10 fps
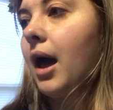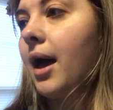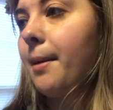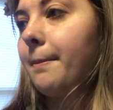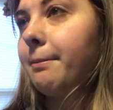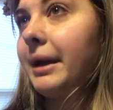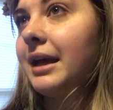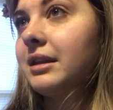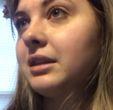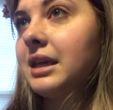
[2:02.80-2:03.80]
Um,
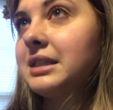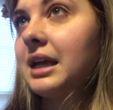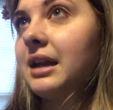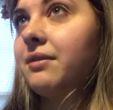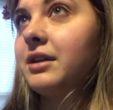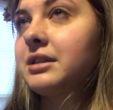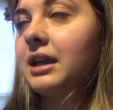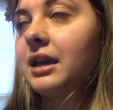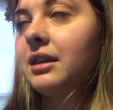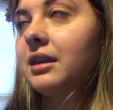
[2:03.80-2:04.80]
but they said if it's
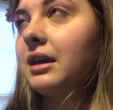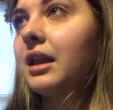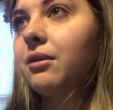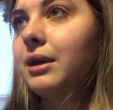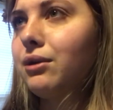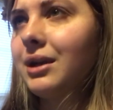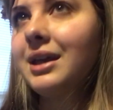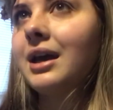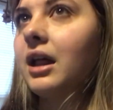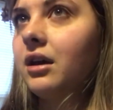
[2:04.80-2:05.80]
like the yellowy
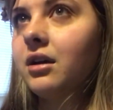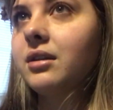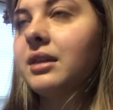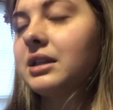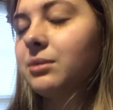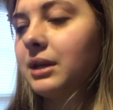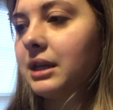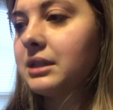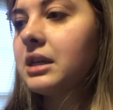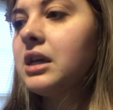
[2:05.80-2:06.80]
greeny color, then that's what it
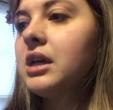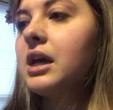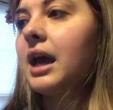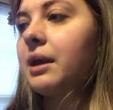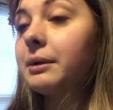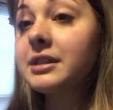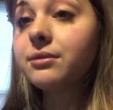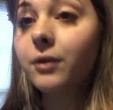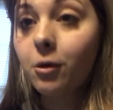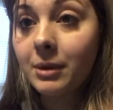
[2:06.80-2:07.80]
is. And it
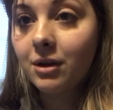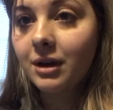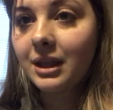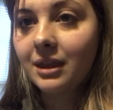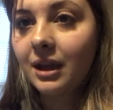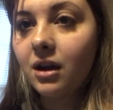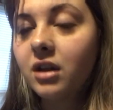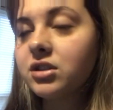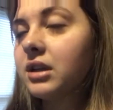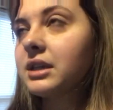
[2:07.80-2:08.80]
wasn't foamy or anything at
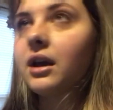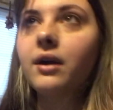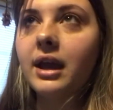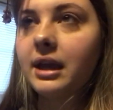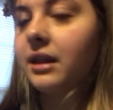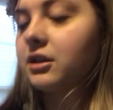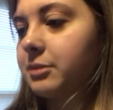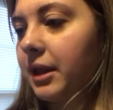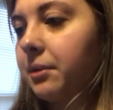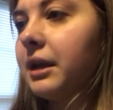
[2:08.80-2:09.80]
all, so I was like, okay, yeah, that's
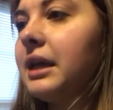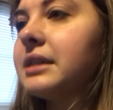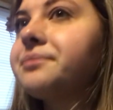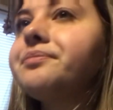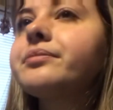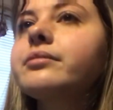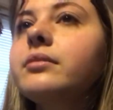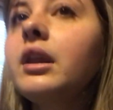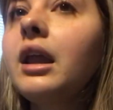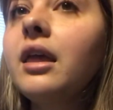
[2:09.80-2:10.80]
probably what it is.
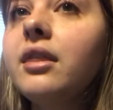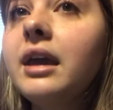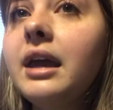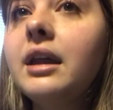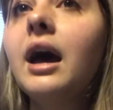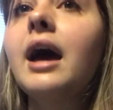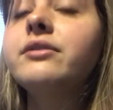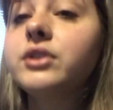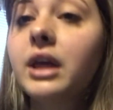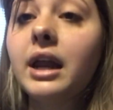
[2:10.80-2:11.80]
then
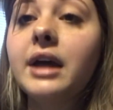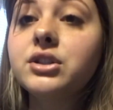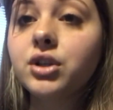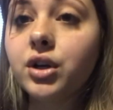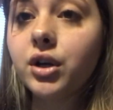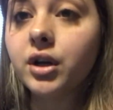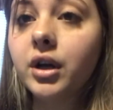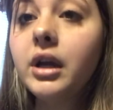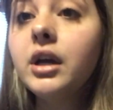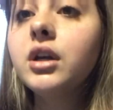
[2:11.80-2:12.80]
after that, I took her
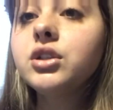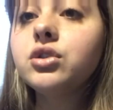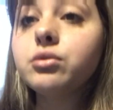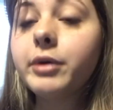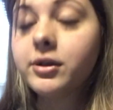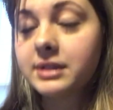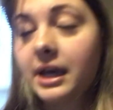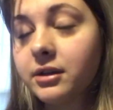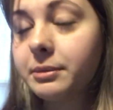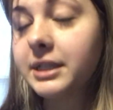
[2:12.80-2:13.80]
to Bo's
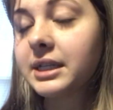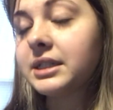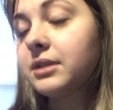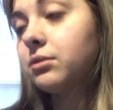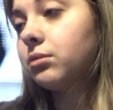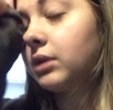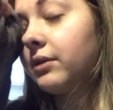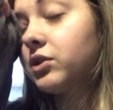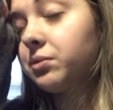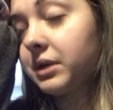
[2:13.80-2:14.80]
house because I didn't,
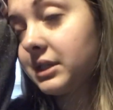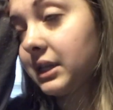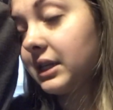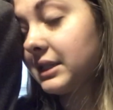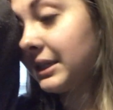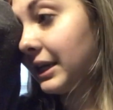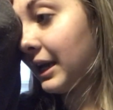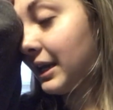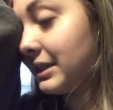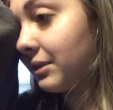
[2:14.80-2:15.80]
if she was to get sick
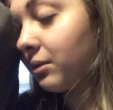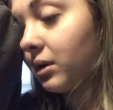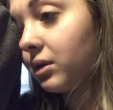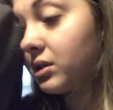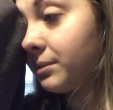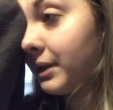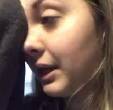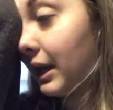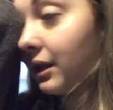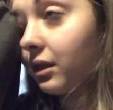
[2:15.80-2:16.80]
again, I didn't want her to be
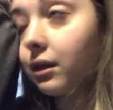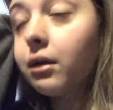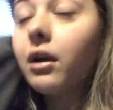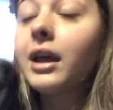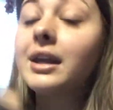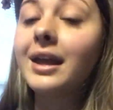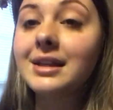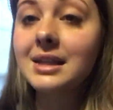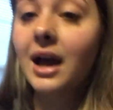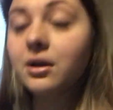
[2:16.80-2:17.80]
at the little girly
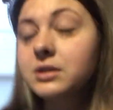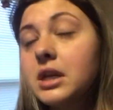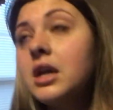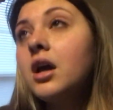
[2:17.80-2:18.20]
nanny's house.